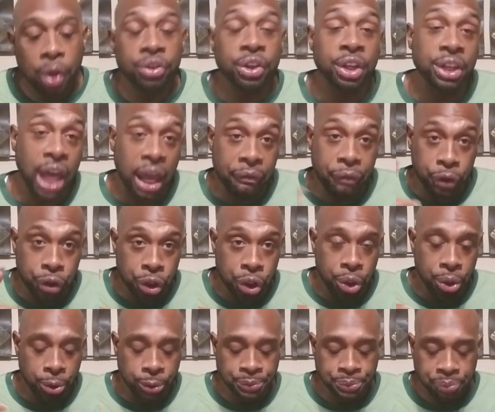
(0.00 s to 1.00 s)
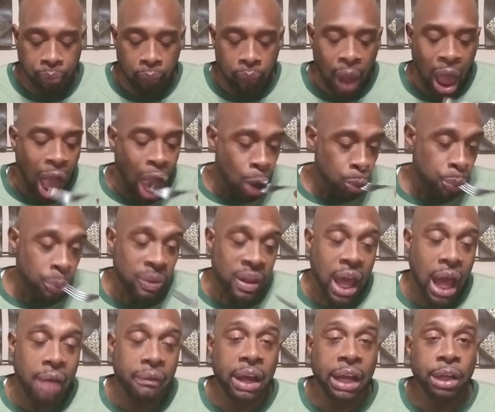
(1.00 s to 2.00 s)
Today for you,
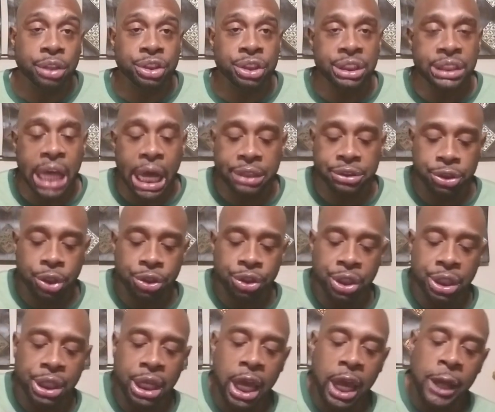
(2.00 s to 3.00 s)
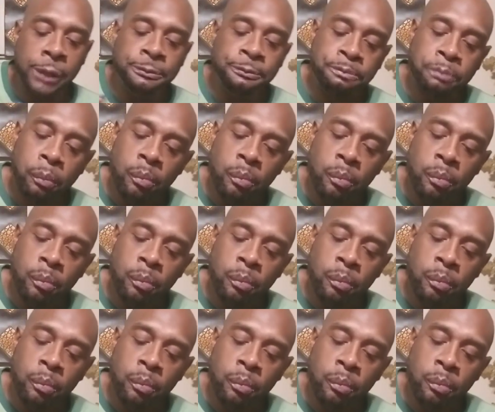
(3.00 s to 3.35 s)
I gotta go to the doctor to get